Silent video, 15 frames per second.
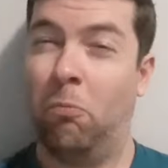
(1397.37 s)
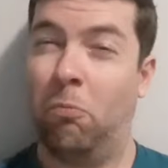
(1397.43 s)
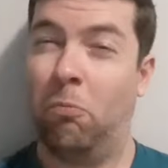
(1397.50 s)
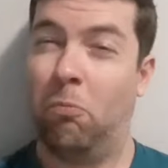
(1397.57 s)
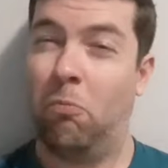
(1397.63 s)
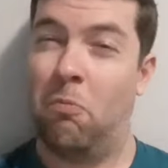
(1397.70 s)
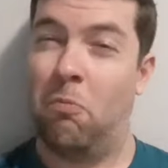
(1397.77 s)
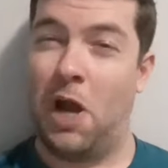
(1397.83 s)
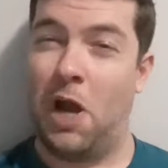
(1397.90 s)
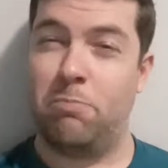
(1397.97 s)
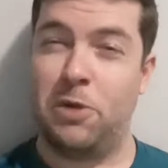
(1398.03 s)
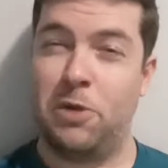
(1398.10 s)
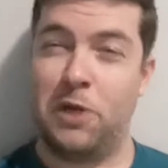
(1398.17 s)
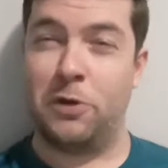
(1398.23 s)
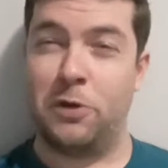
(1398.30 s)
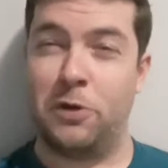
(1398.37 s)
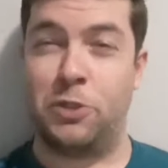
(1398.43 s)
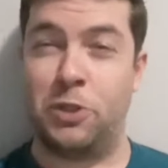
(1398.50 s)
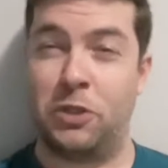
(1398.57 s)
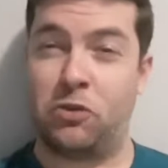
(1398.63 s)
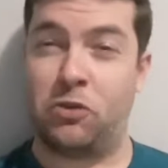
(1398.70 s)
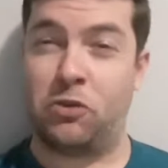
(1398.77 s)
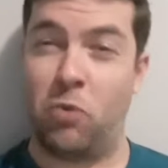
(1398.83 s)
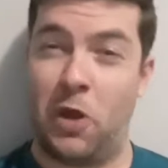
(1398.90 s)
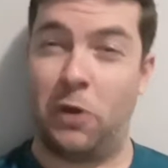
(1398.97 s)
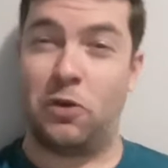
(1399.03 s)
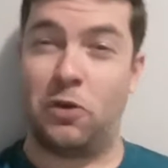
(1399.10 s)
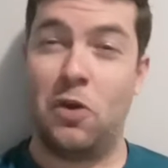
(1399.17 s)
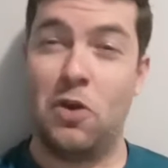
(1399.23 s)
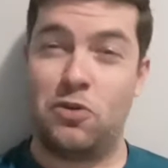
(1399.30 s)
My beard just
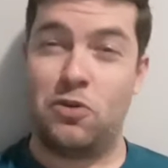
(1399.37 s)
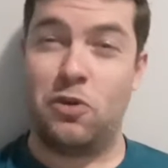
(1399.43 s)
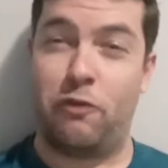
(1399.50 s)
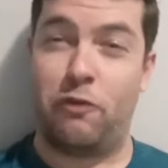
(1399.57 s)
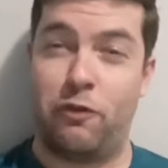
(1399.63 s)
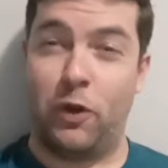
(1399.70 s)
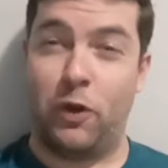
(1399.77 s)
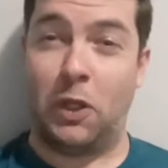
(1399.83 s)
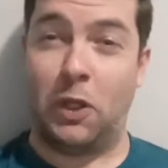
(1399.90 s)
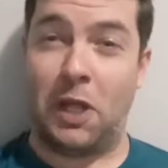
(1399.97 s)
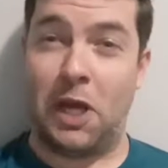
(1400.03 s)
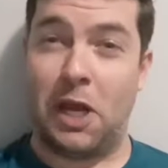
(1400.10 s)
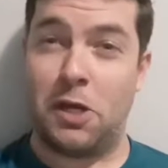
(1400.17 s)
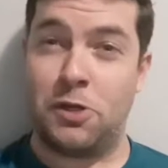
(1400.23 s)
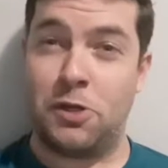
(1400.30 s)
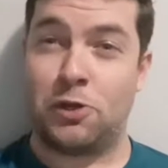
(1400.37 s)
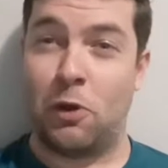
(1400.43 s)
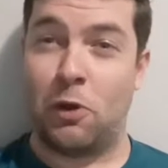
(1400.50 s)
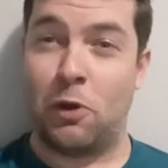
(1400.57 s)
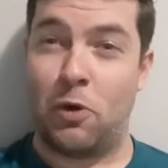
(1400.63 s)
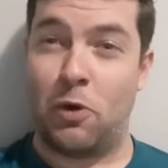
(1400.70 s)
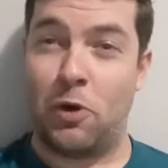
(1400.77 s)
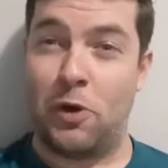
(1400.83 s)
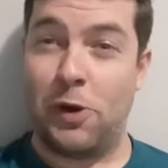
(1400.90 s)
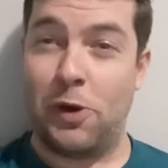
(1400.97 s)
went to full edgelord.